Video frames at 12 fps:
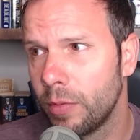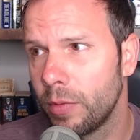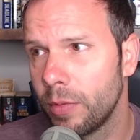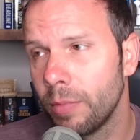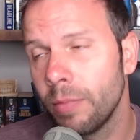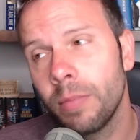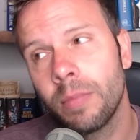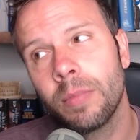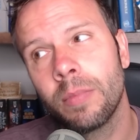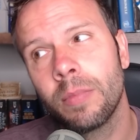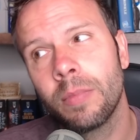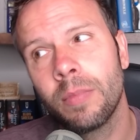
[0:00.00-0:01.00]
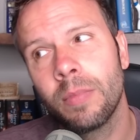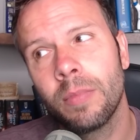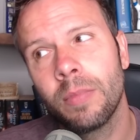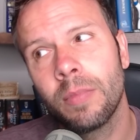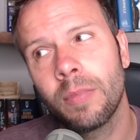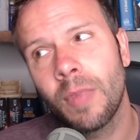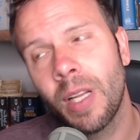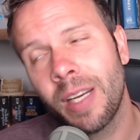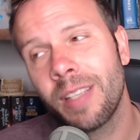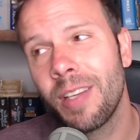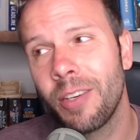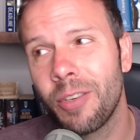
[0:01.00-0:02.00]
Mm, that
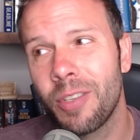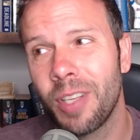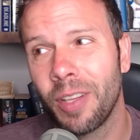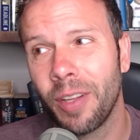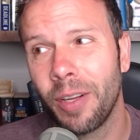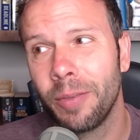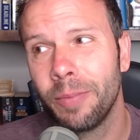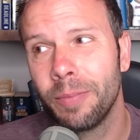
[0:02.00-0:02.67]
is interesting though.